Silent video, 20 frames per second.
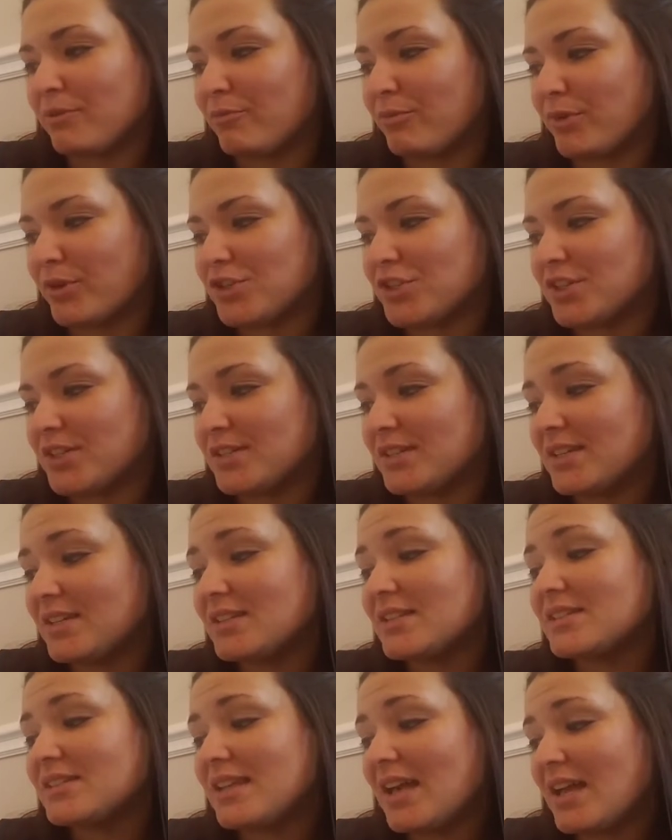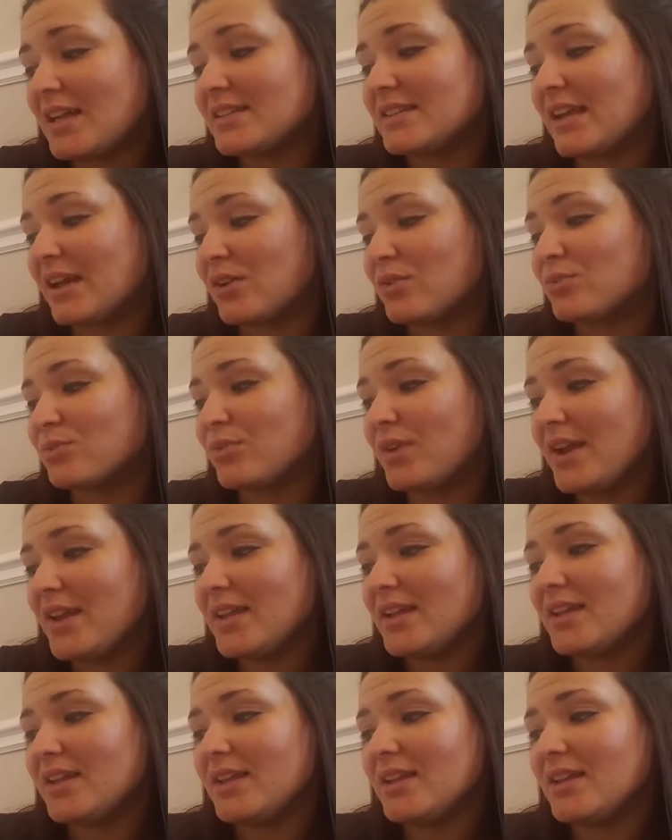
of bushes and sat down right